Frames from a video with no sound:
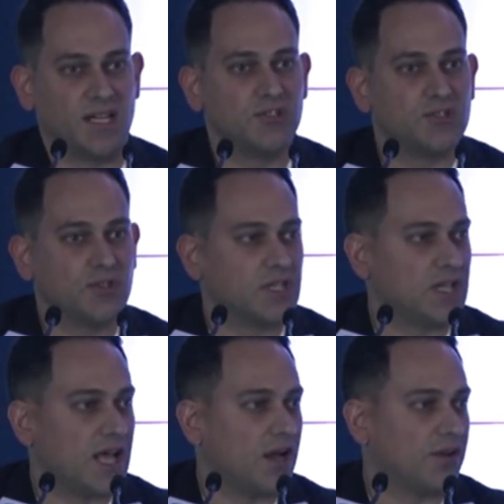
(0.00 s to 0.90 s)
into the
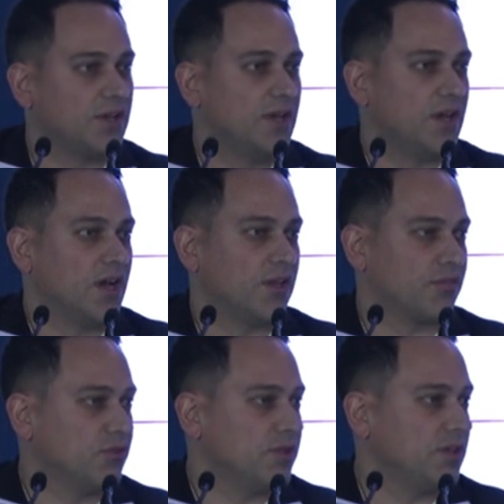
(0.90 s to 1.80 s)
cloud
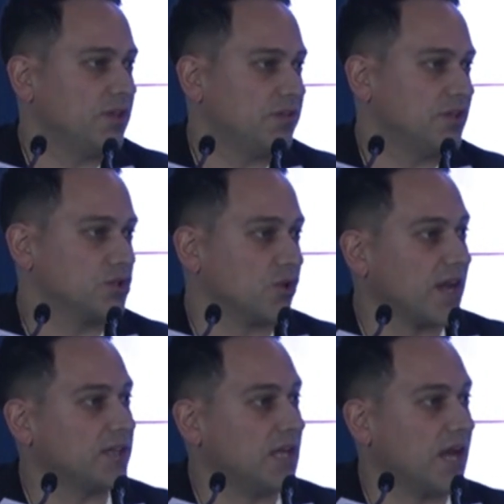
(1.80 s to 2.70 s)
through the
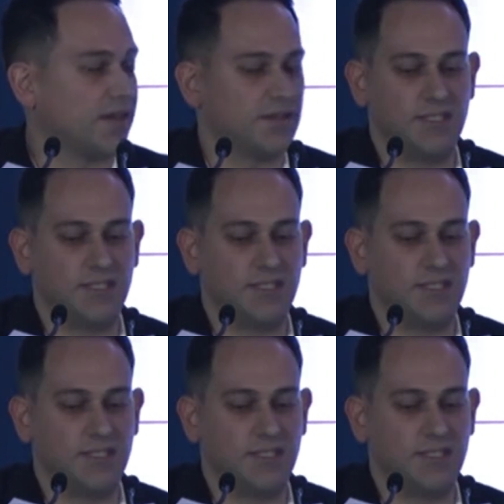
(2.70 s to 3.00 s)
direct line.